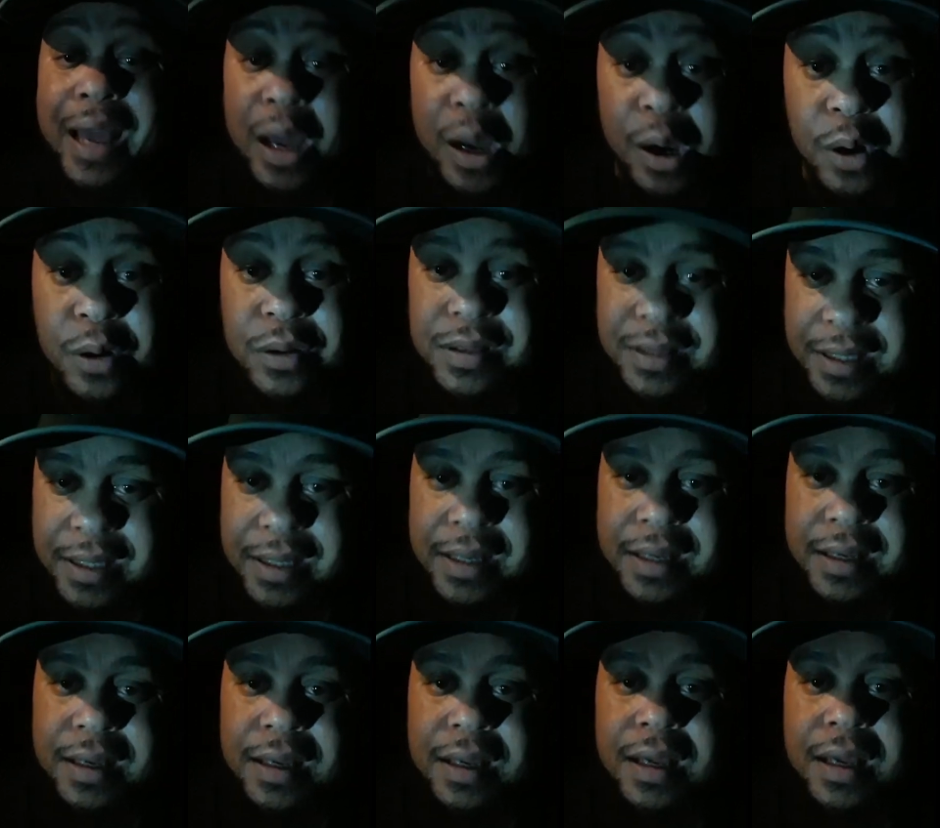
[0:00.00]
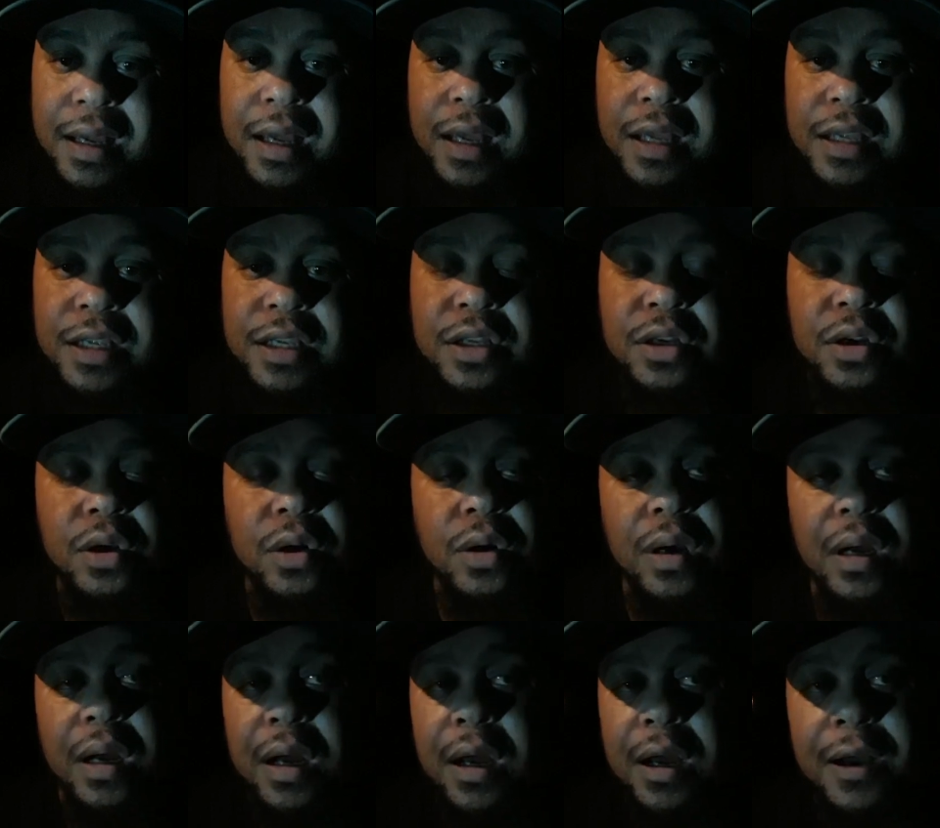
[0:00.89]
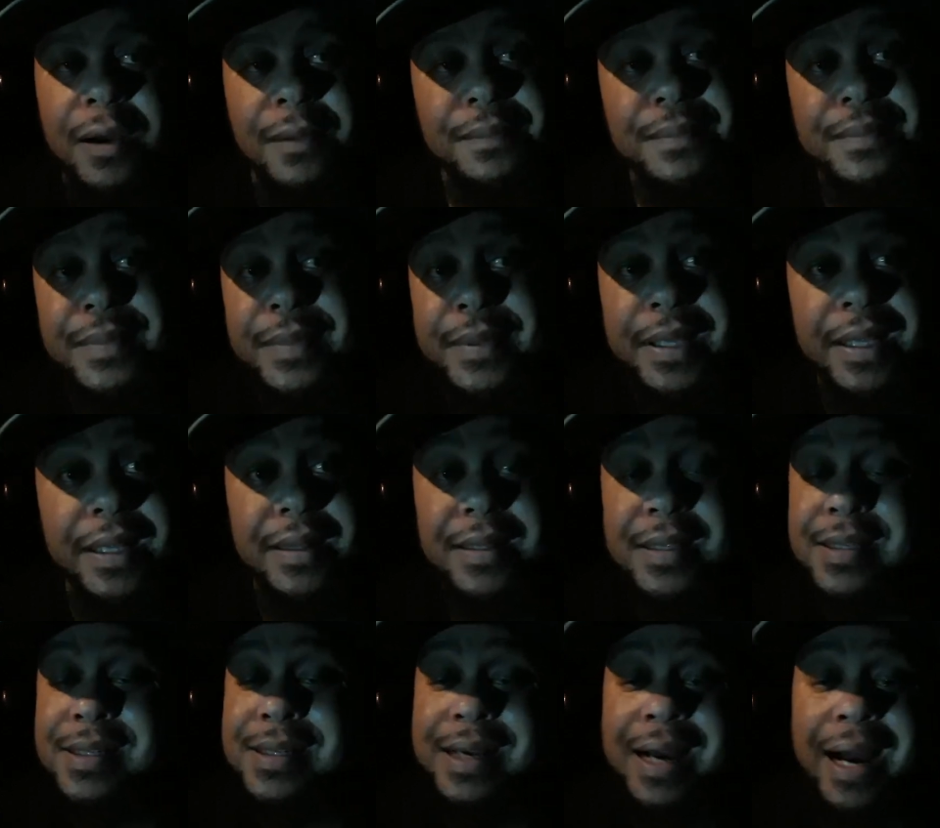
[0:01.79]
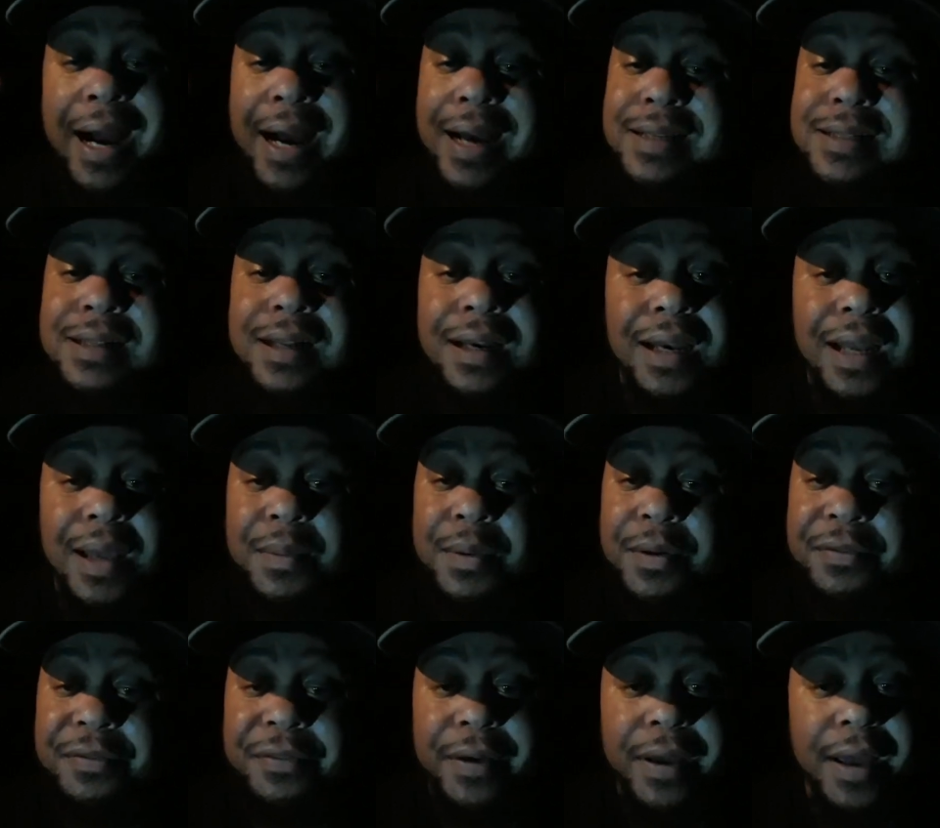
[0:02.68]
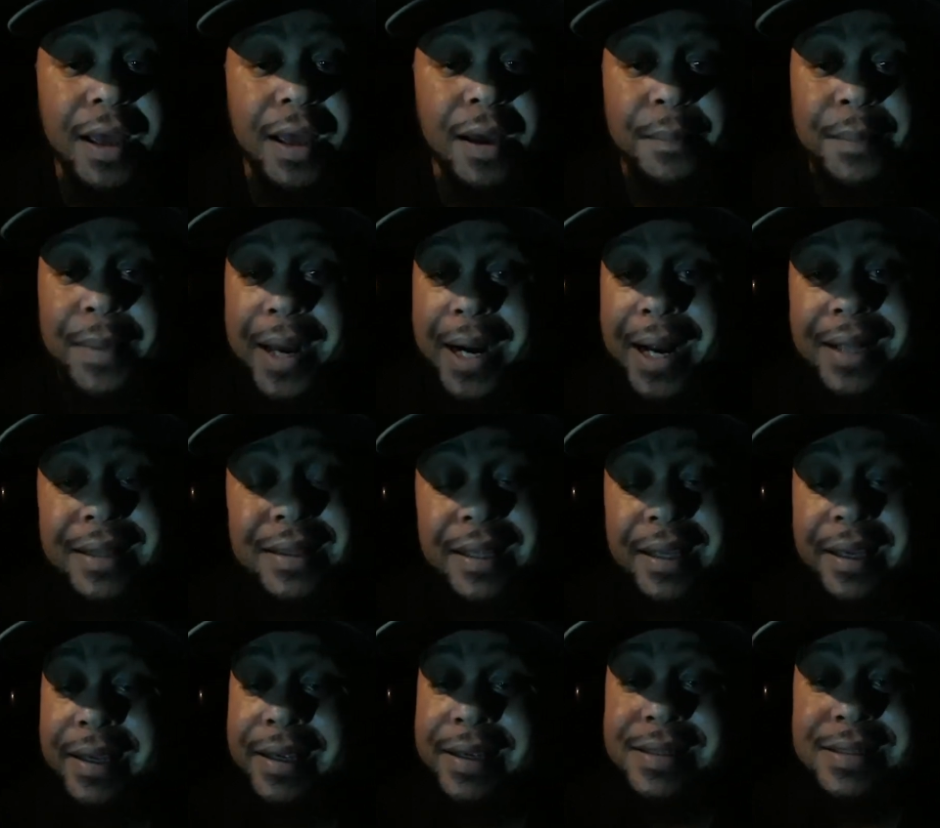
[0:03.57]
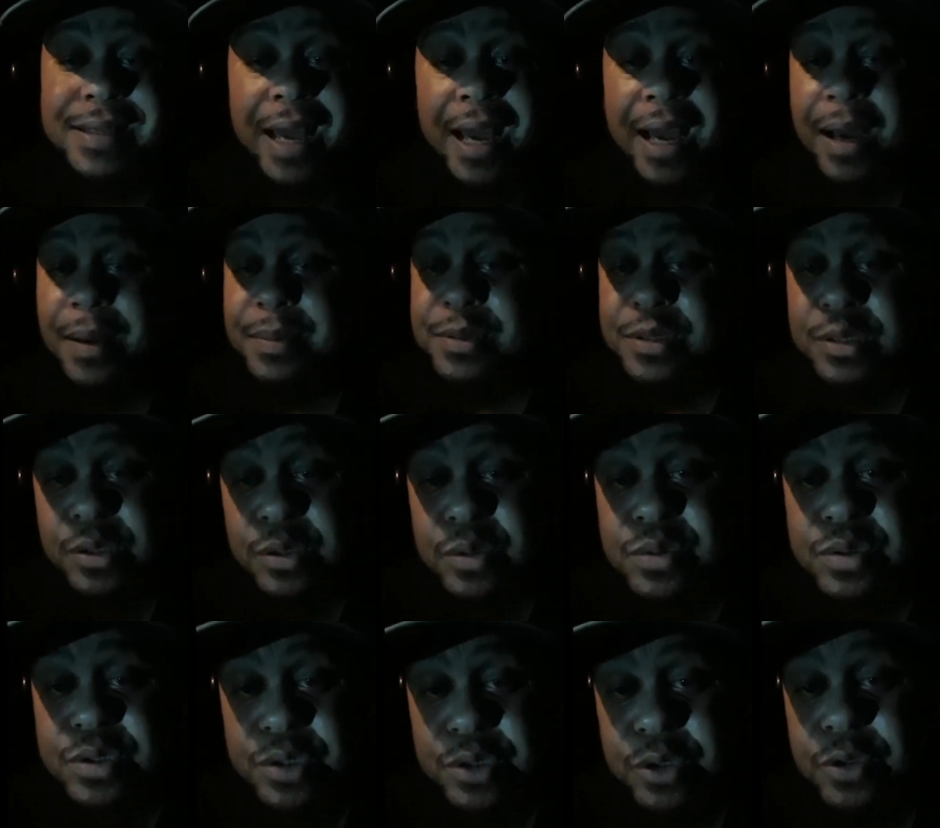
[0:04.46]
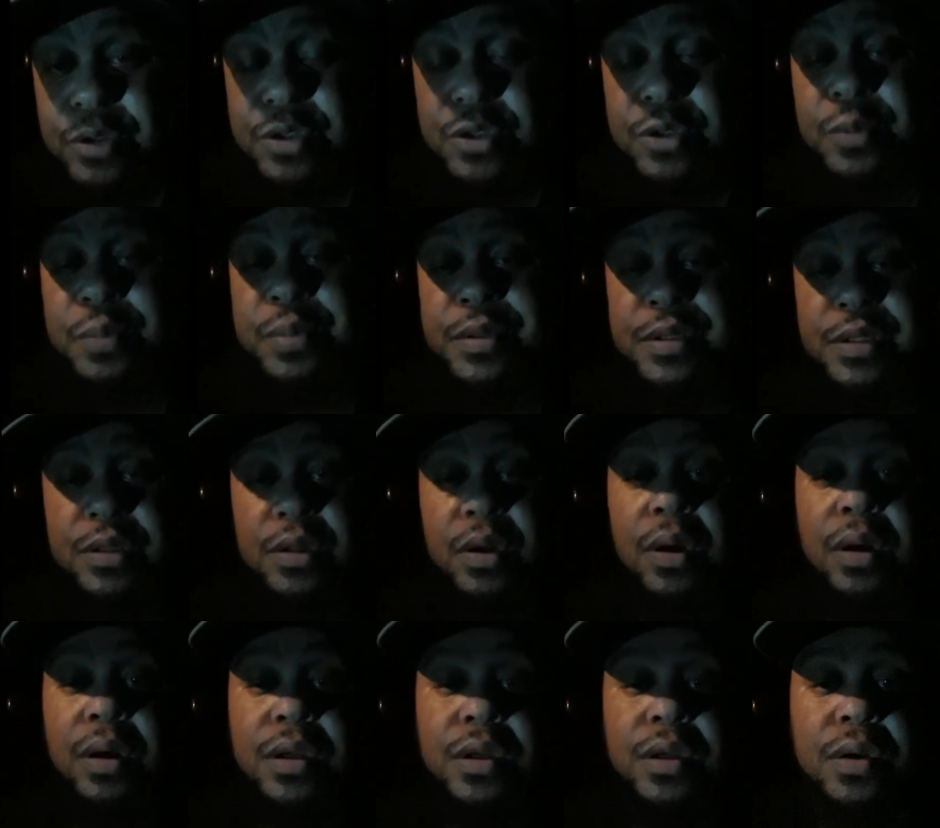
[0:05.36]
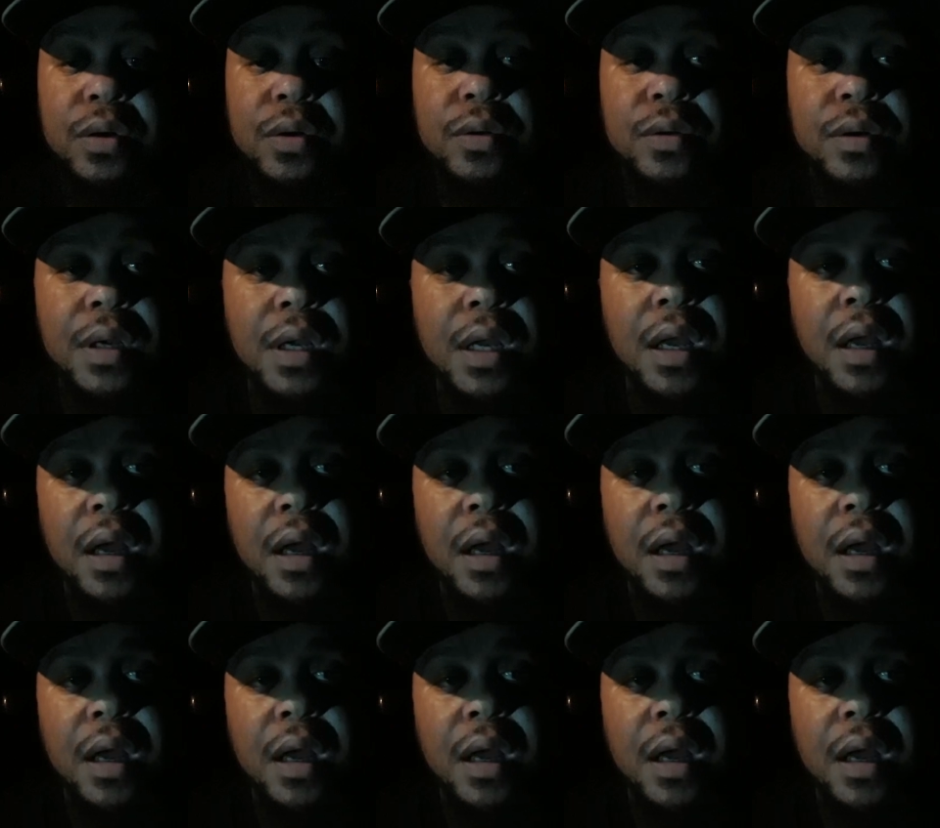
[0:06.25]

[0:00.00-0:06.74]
If he could just stay healthy, you know, the sky's the limit for him, man. I think he's an absolute